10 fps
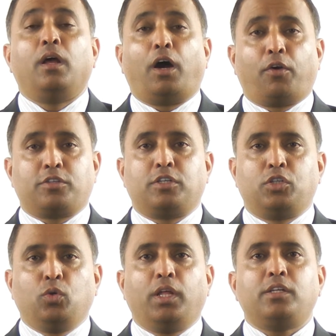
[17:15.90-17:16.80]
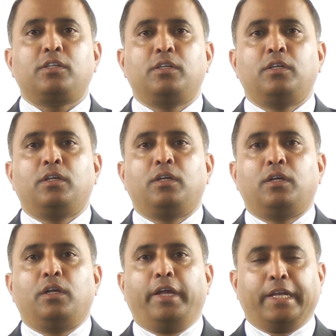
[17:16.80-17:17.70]
How does it do that?
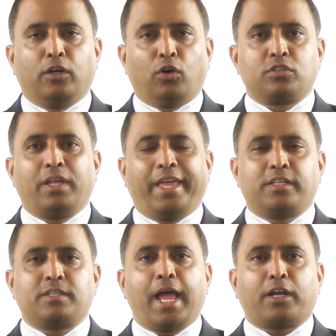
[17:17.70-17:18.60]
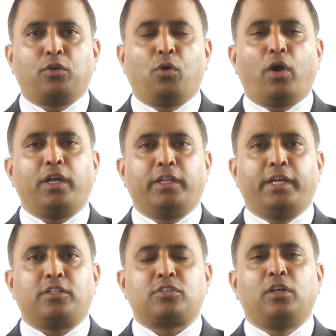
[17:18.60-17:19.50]
It knows the exact
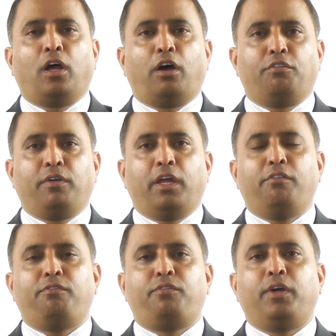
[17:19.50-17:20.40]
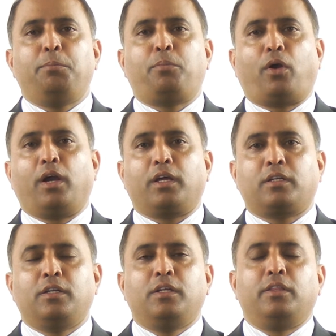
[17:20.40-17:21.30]
coordinates of every
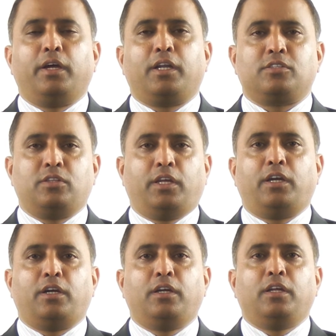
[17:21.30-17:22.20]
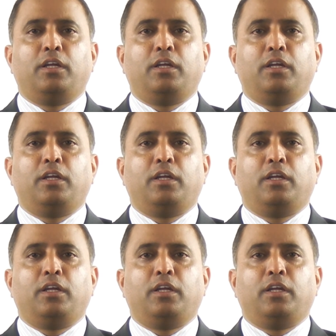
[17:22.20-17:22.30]
product that is there